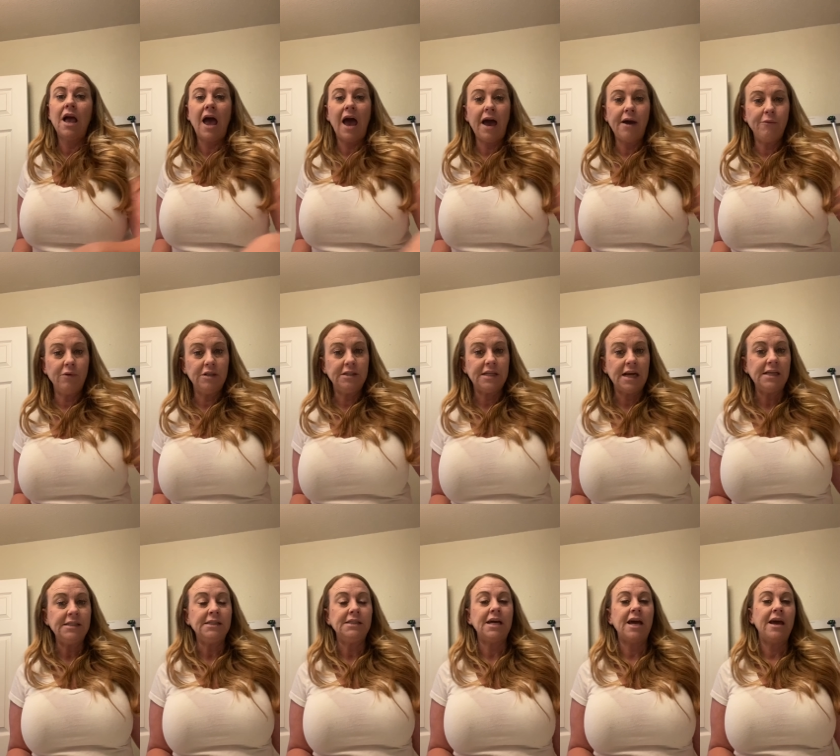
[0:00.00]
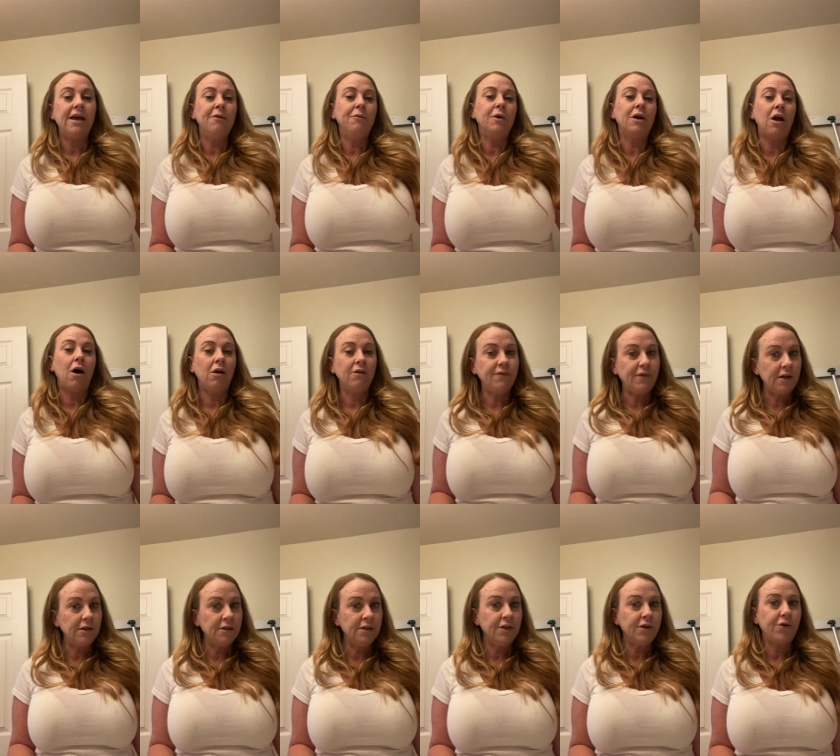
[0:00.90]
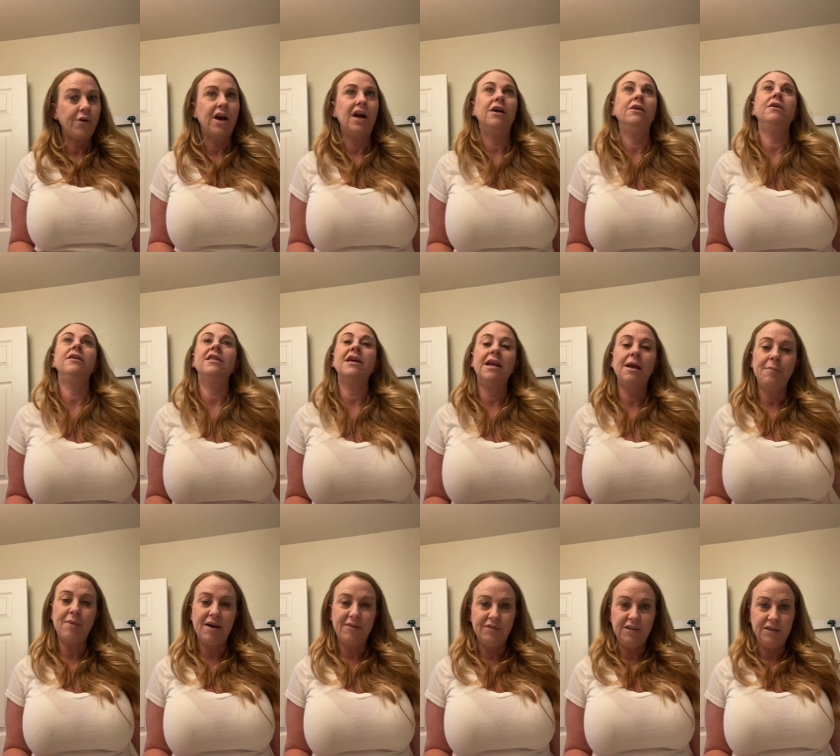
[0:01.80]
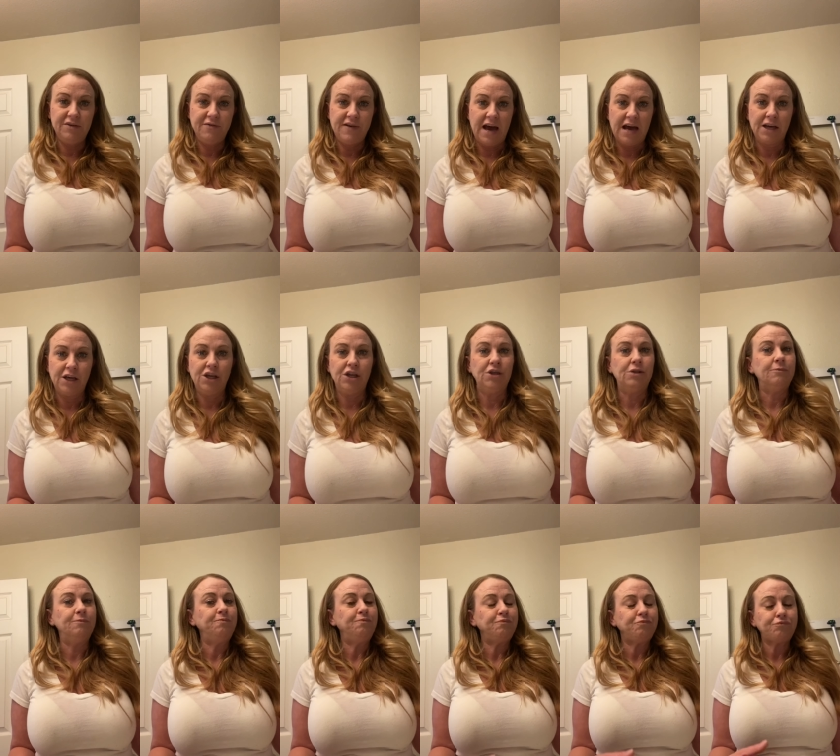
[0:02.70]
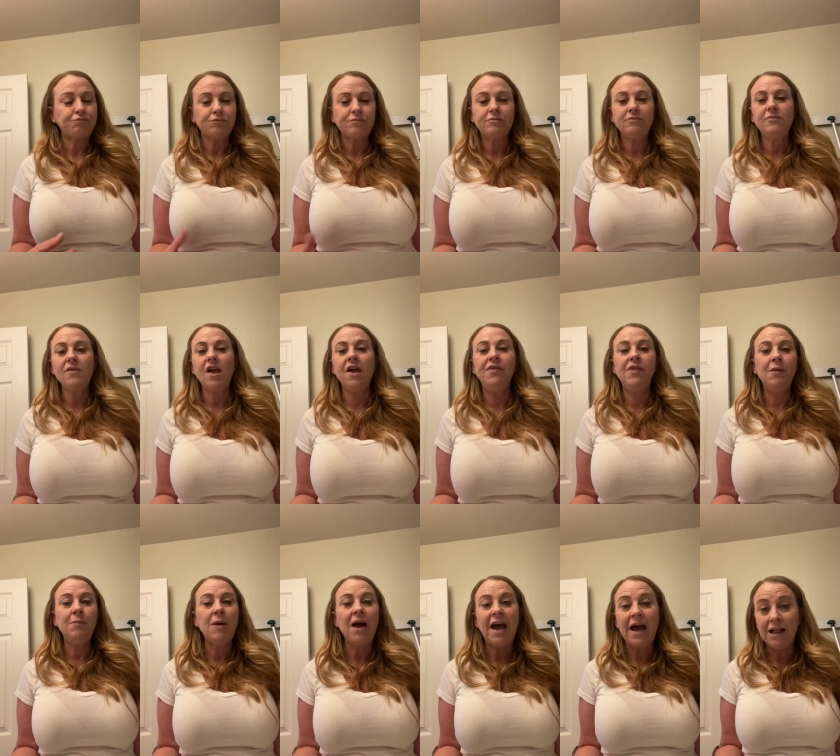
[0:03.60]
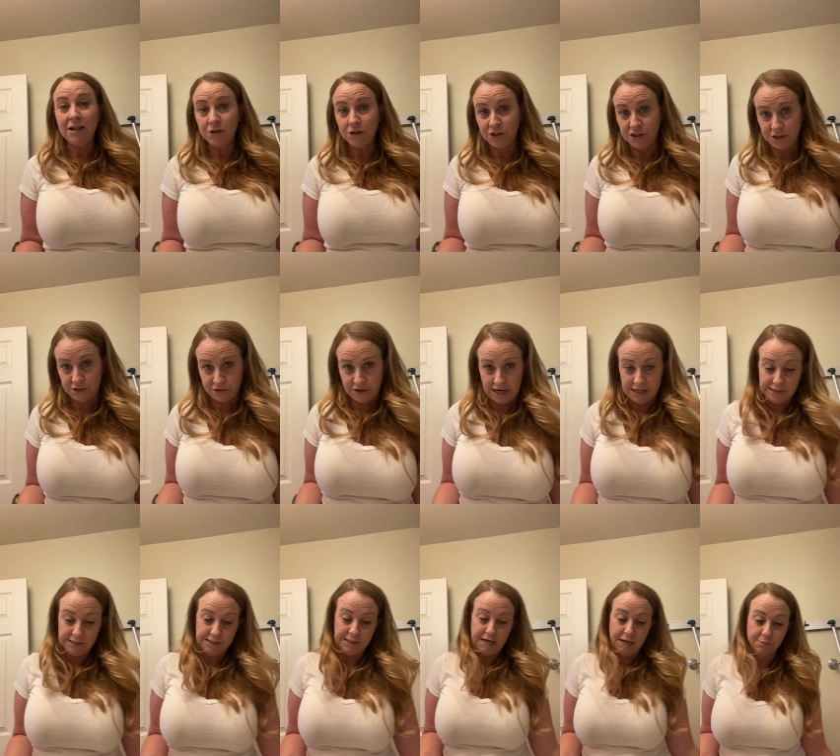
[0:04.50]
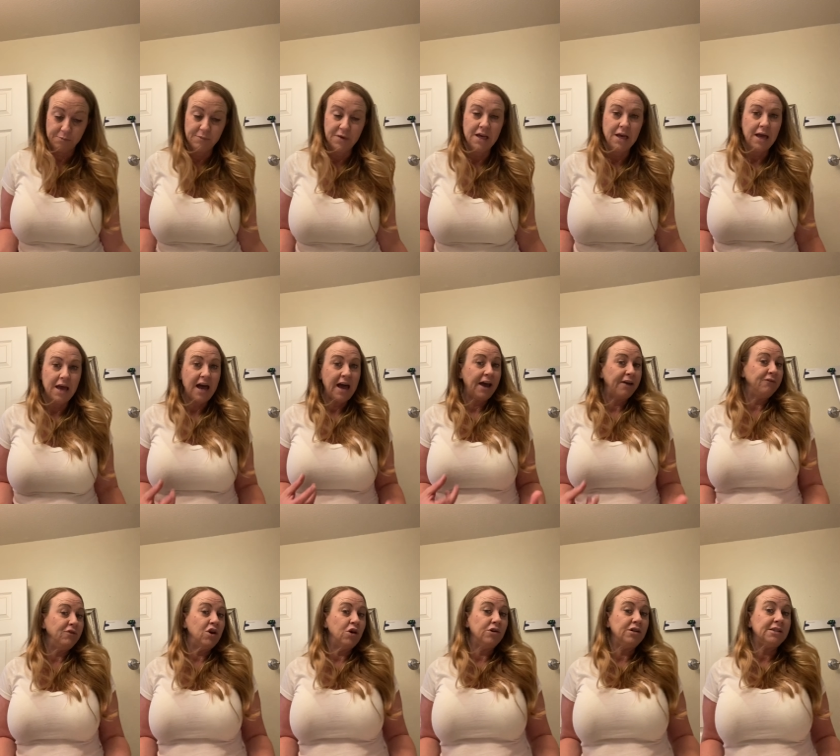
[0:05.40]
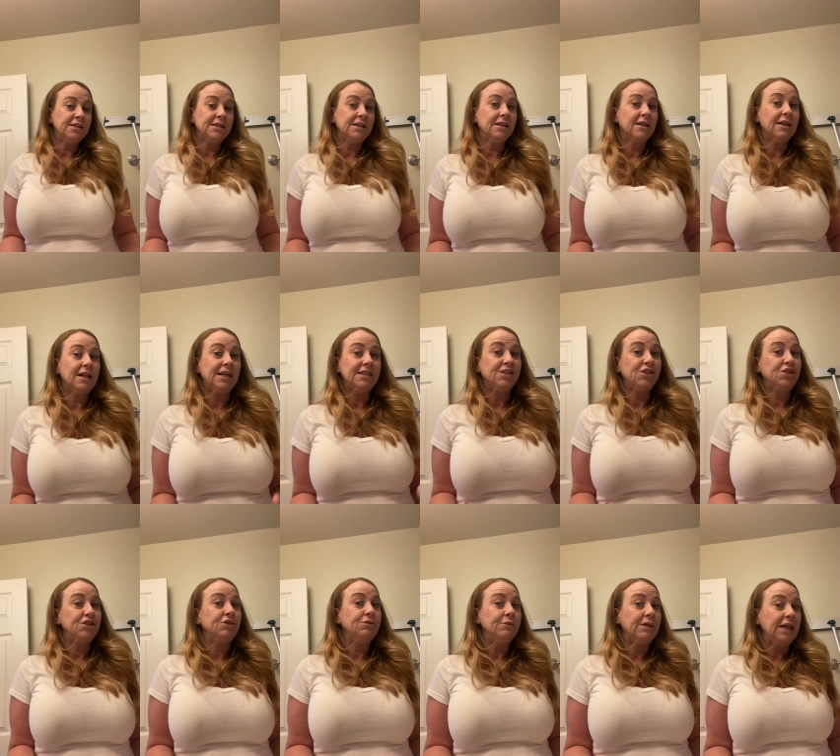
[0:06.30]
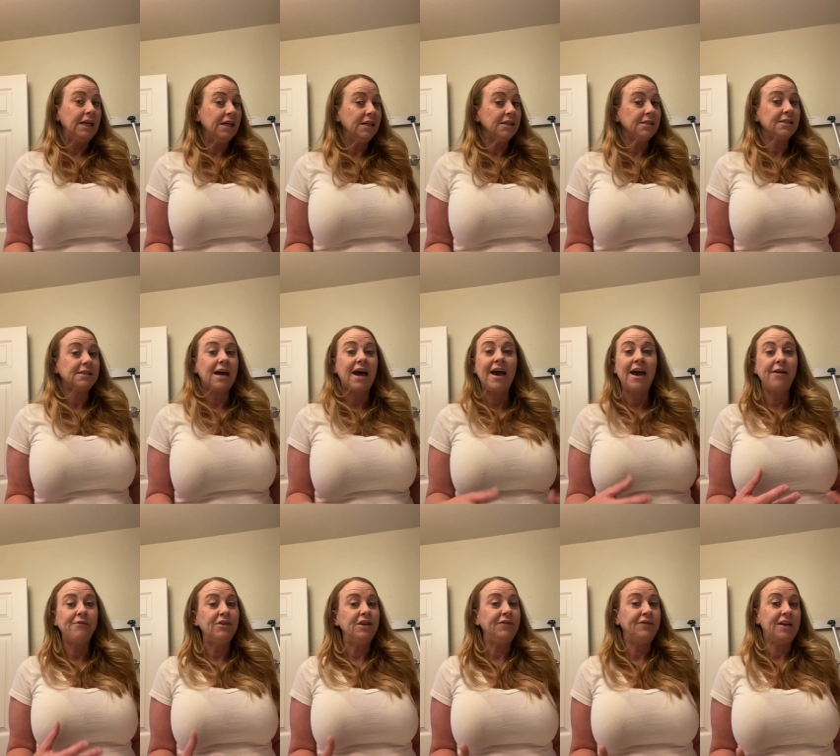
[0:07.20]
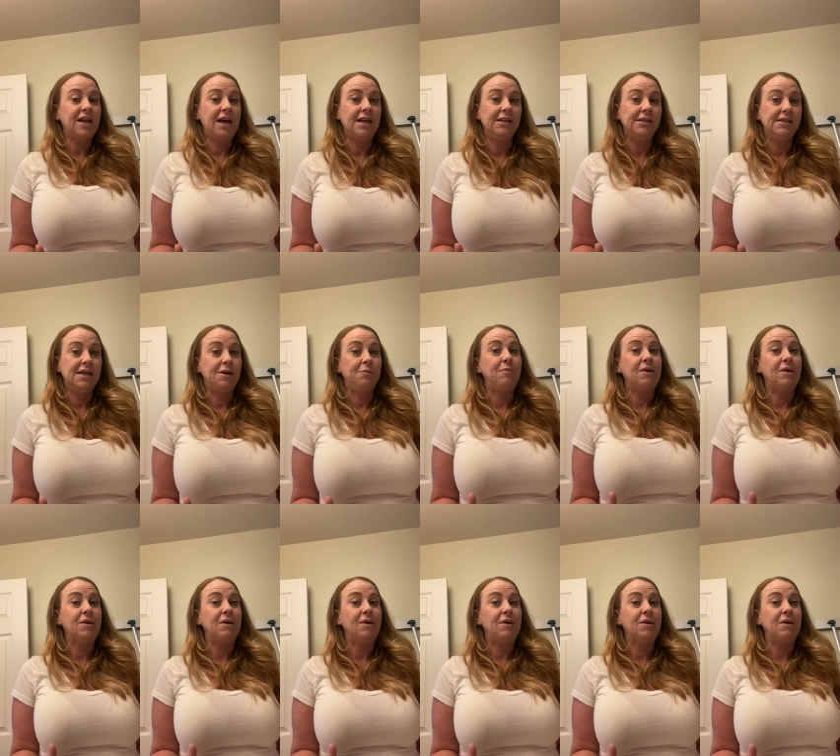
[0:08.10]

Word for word: I would dust it and it would all fall to the ground. Then I'm having to vacuum and then my allergies are acting up. I've noticed in the last two weeks, I haven't even had to take